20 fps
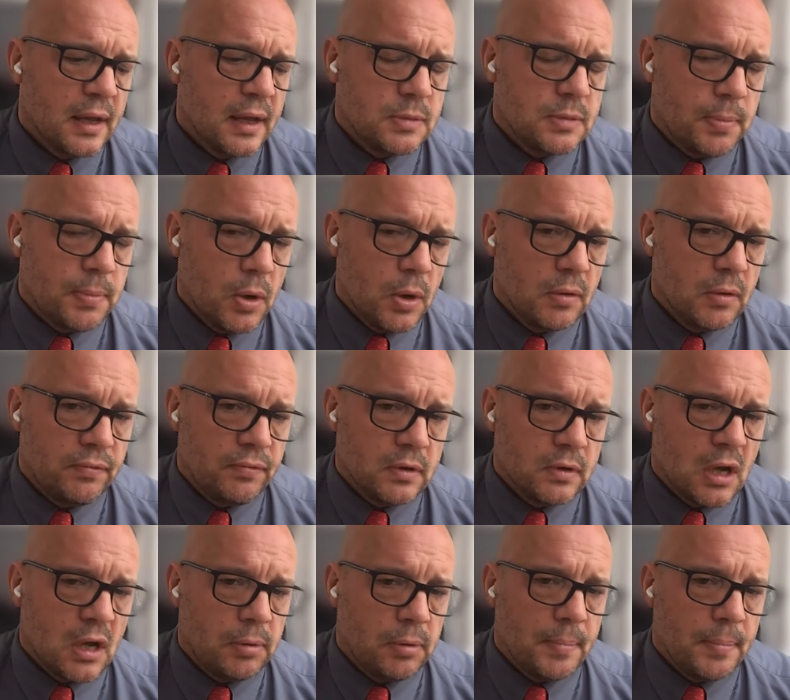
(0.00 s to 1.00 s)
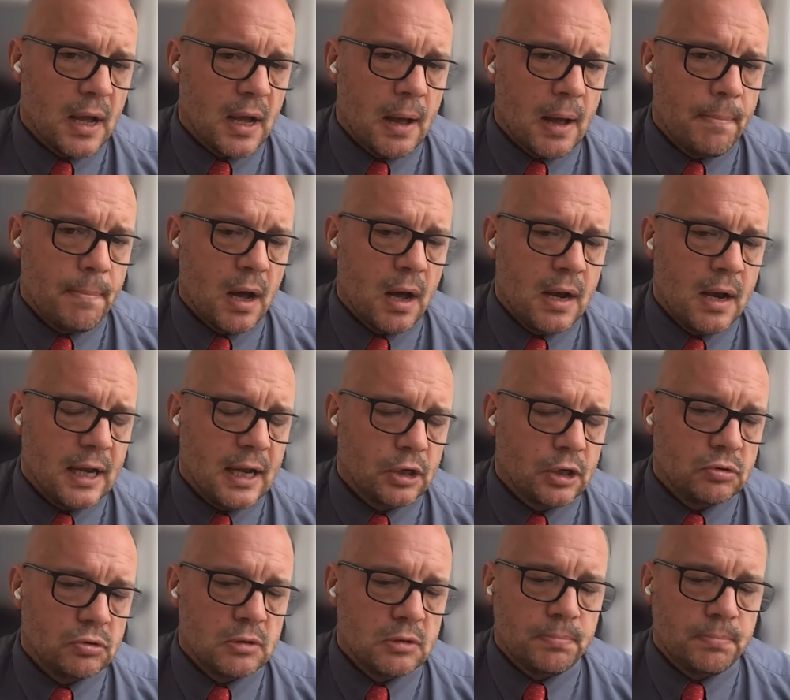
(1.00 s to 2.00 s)
They spoke, for example, about a, a
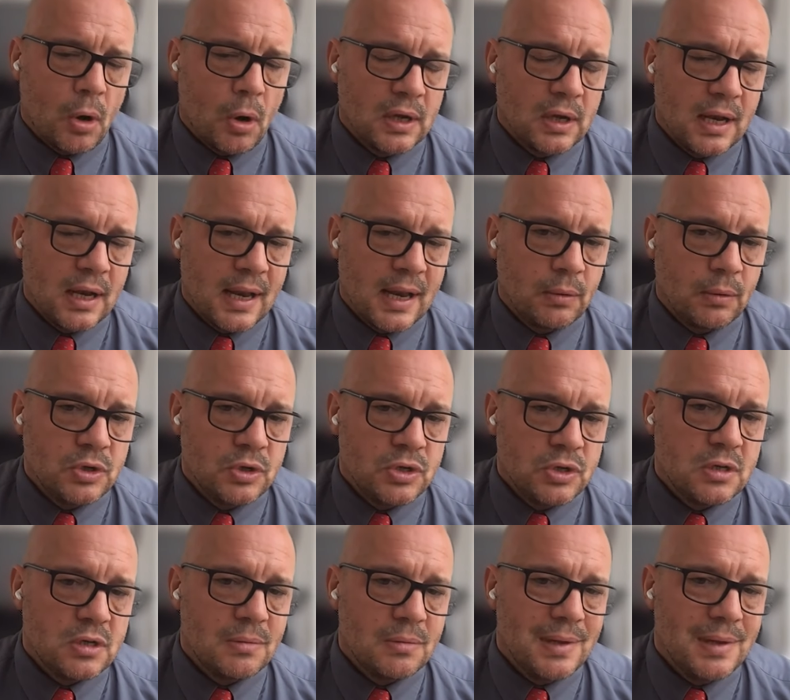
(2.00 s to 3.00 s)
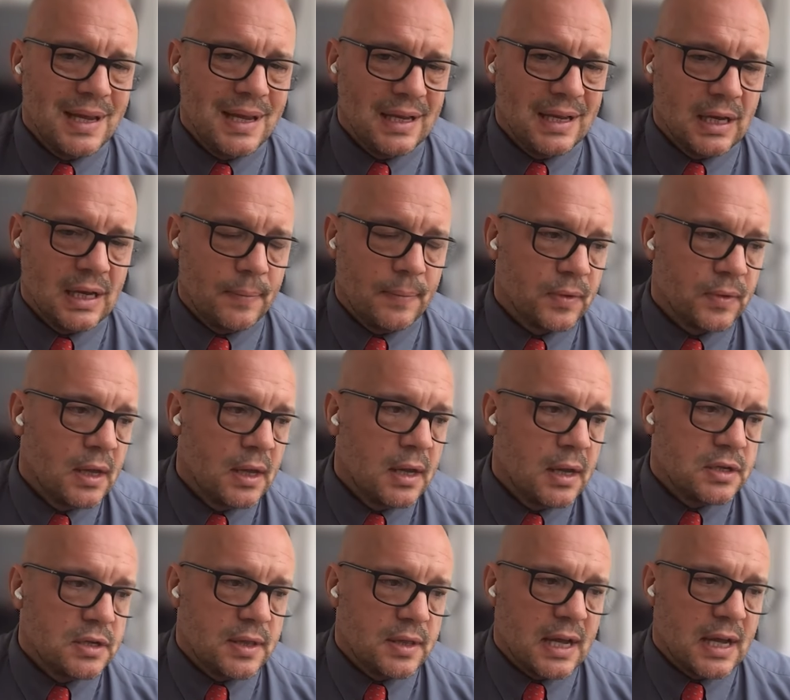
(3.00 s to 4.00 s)
lecturer's body language and demeanour.
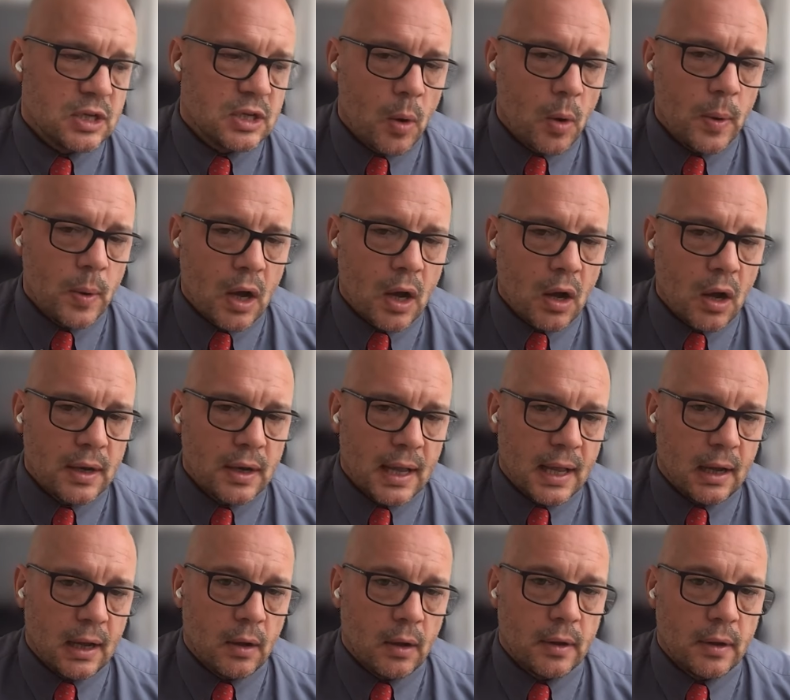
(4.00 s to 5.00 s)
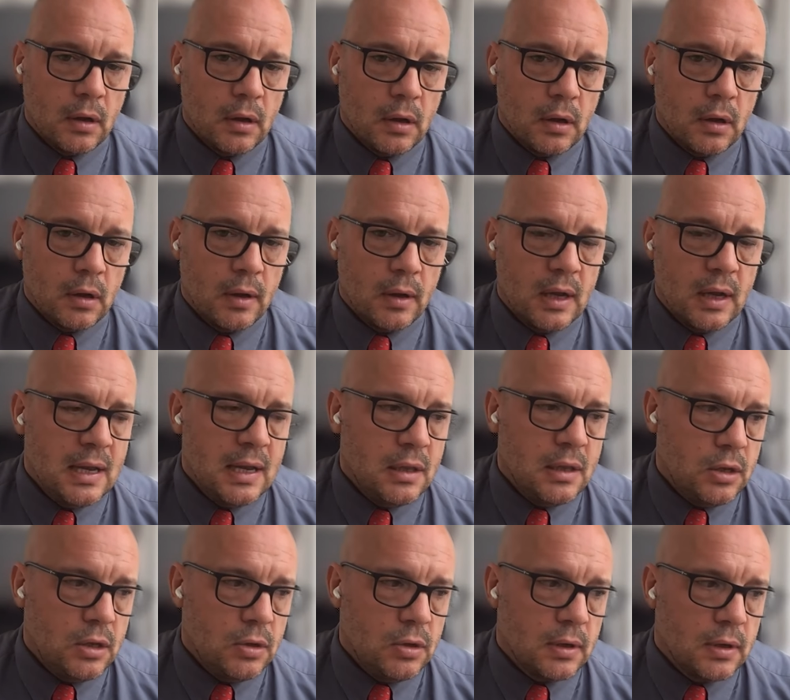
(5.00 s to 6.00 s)
So that's where we are now uh,
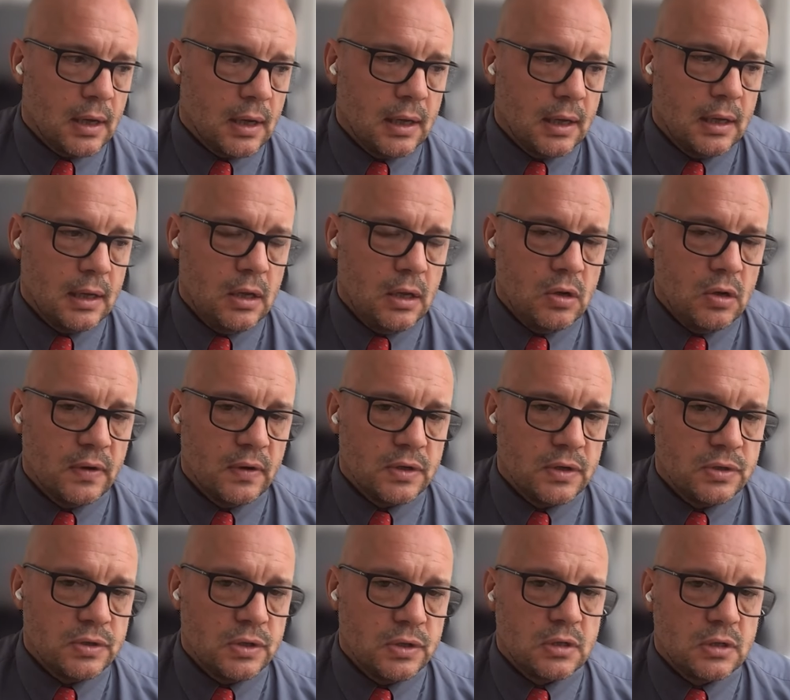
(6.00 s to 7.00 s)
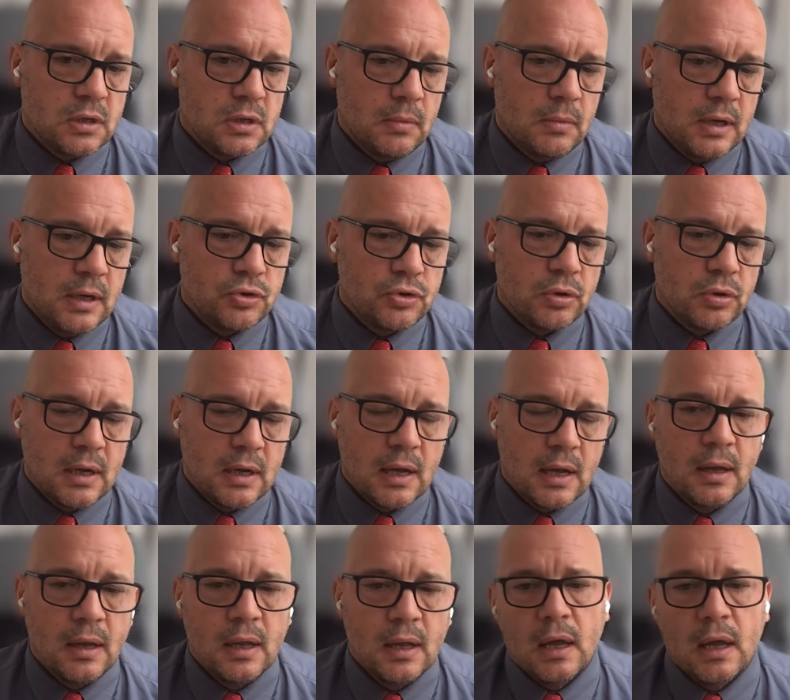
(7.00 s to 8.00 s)
in the U K university system.
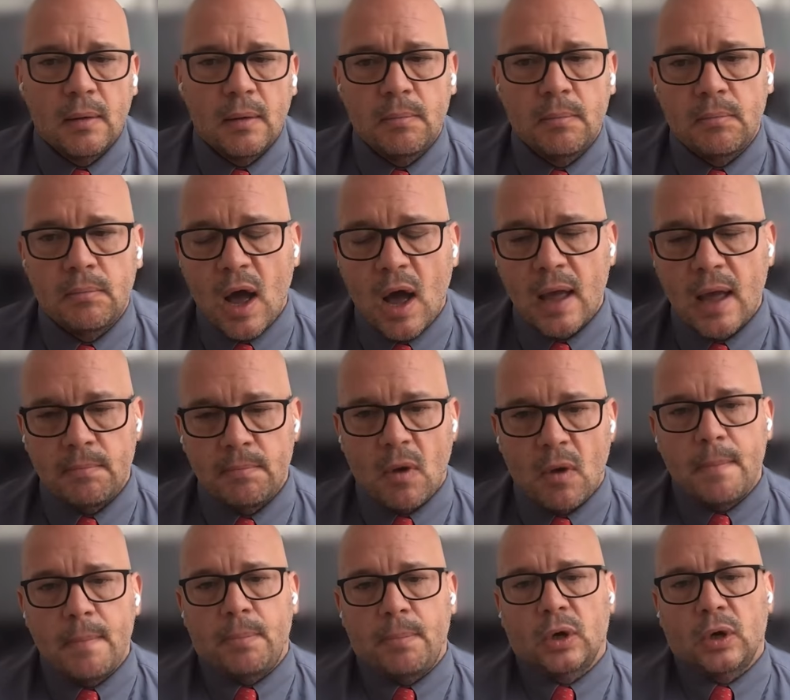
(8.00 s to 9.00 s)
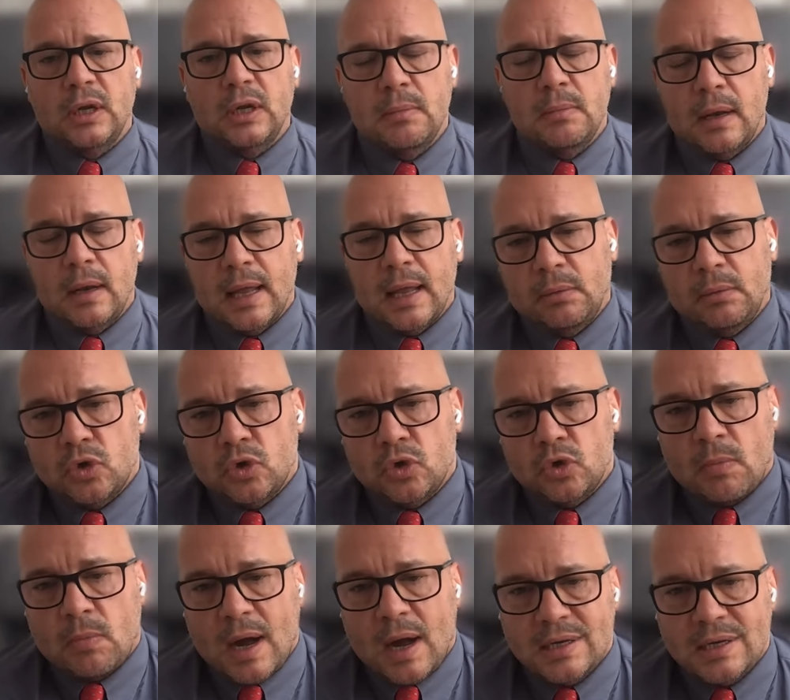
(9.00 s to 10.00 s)
Literally, uh, my my body
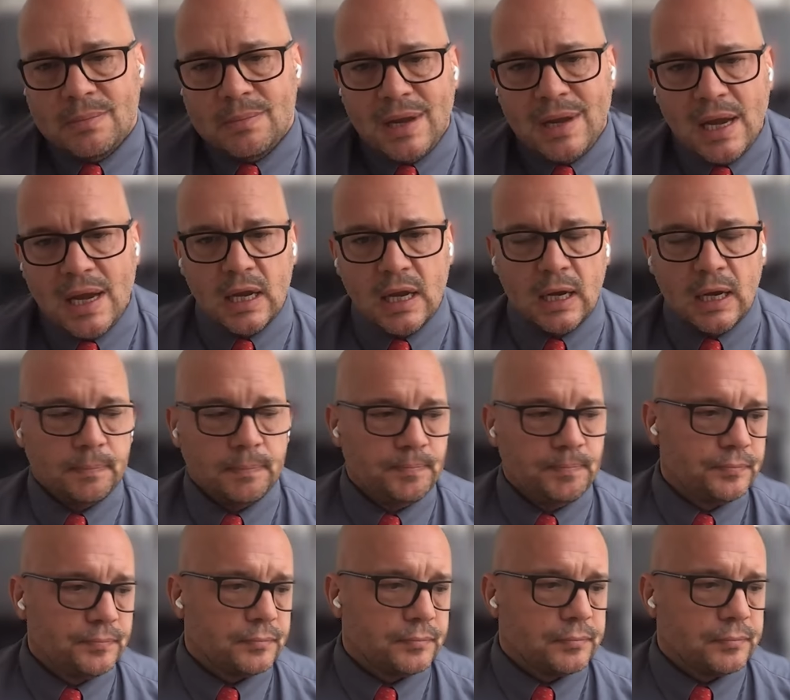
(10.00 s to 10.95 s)
language or my demeanour,